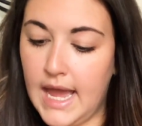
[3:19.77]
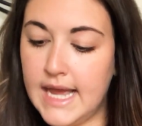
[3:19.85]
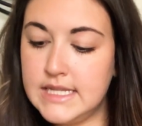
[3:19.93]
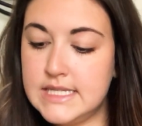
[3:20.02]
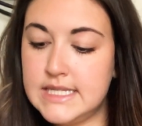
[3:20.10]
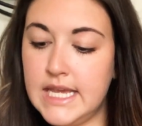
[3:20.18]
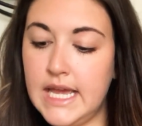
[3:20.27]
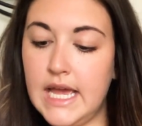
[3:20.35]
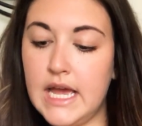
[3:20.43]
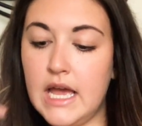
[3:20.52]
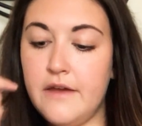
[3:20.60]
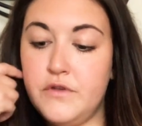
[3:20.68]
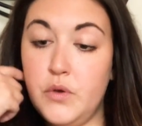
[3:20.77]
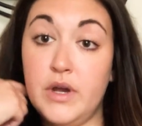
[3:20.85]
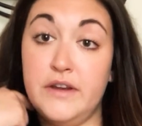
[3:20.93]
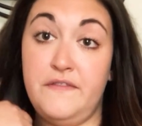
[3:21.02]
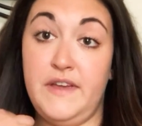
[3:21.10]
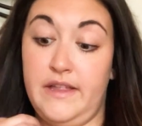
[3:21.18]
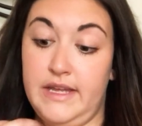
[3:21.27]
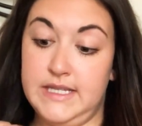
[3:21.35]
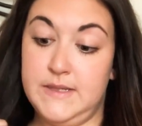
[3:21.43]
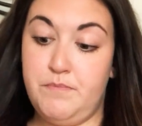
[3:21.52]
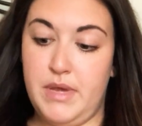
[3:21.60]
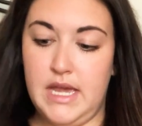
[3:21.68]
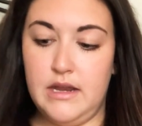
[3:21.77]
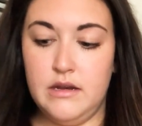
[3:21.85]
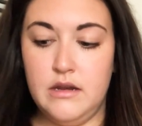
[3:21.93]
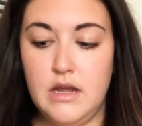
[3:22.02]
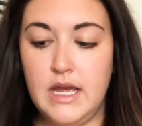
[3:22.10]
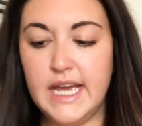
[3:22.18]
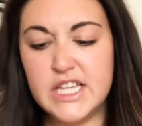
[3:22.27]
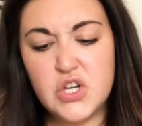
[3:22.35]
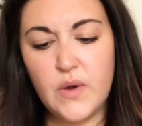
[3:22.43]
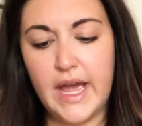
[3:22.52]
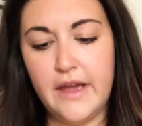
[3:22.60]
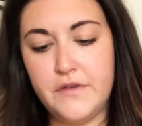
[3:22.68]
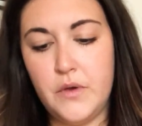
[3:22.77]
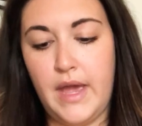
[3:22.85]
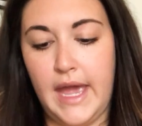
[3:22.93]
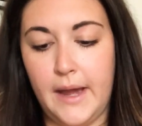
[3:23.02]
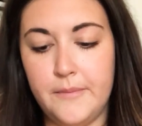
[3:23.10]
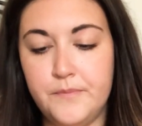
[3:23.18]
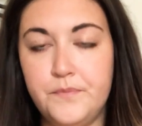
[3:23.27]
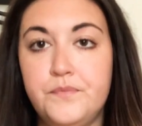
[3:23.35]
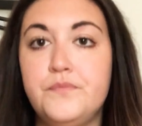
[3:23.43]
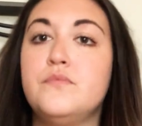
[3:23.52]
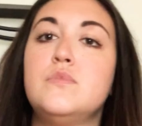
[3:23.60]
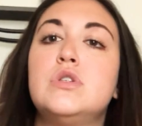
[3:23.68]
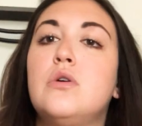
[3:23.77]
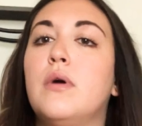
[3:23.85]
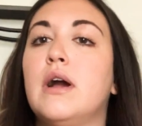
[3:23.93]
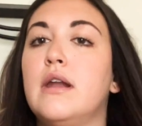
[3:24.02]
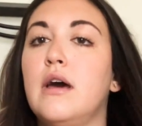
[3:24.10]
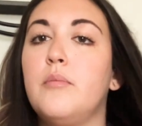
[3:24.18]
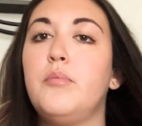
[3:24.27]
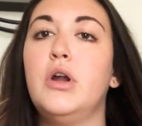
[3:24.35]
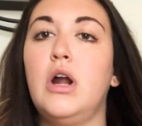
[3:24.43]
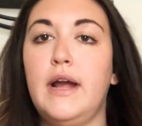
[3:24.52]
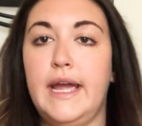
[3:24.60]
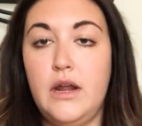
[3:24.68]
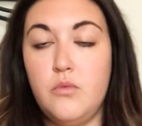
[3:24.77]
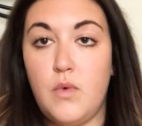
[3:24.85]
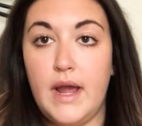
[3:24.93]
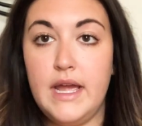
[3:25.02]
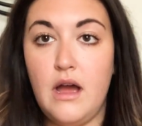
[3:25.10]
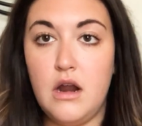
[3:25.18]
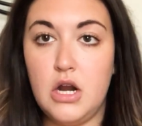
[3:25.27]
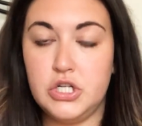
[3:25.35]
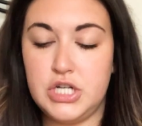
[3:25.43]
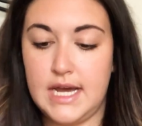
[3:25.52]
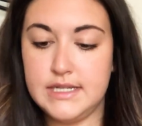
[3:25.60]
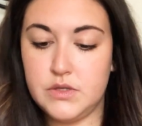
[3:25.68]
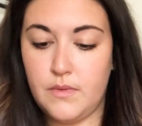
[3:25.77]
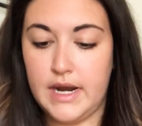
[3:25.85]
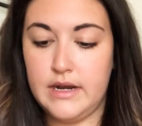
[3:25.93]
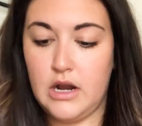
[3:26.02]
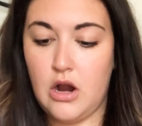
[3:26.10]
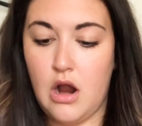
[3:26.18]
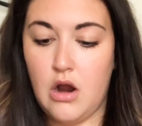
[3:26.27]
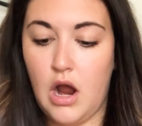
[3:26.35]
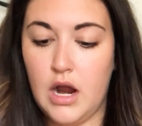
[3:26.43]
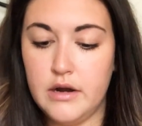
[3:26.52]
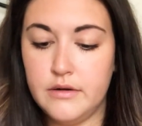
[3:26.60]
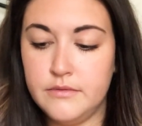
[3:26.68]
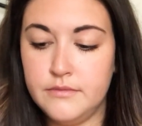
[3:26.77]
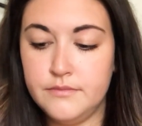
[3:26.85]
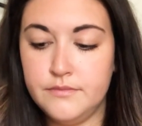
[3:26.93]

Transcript: and see if you could feel its beat. It's okay if you can't. So we're gonna put our hand right on our chest, right near our heart.